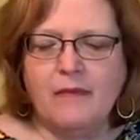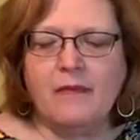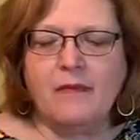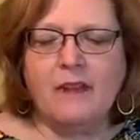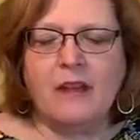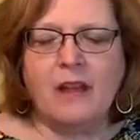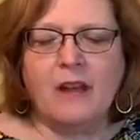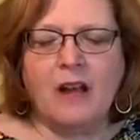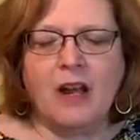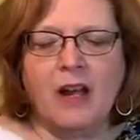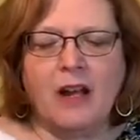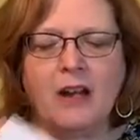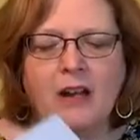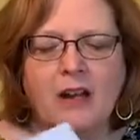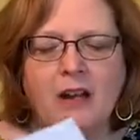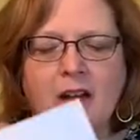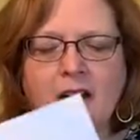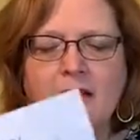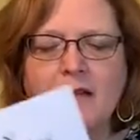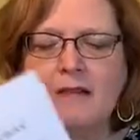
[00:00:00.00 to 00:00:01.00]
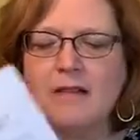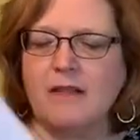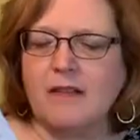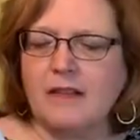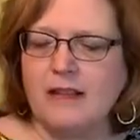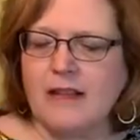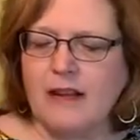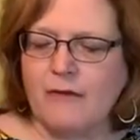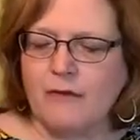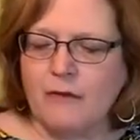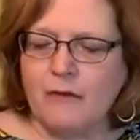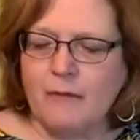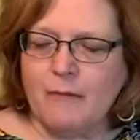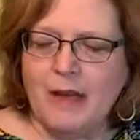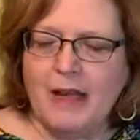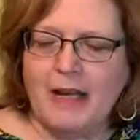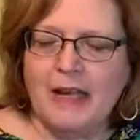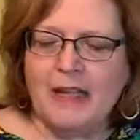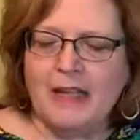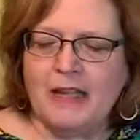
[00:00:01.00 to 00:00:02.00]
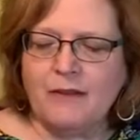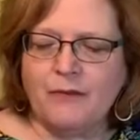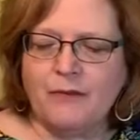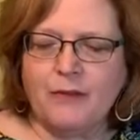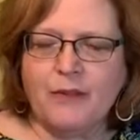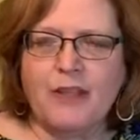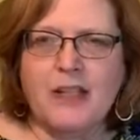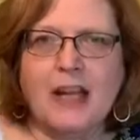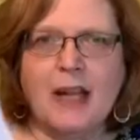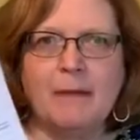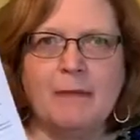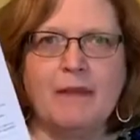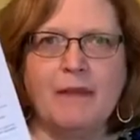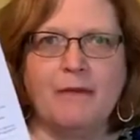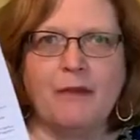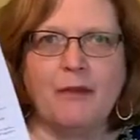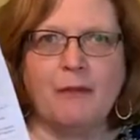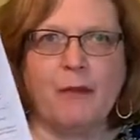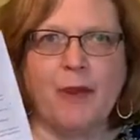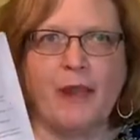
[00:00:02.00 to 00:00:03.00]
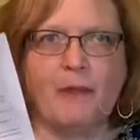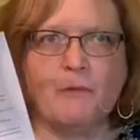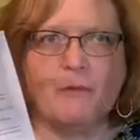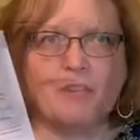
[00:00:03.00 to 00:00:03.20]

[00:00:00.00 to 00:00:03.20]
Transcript: there are several many different types of thread. I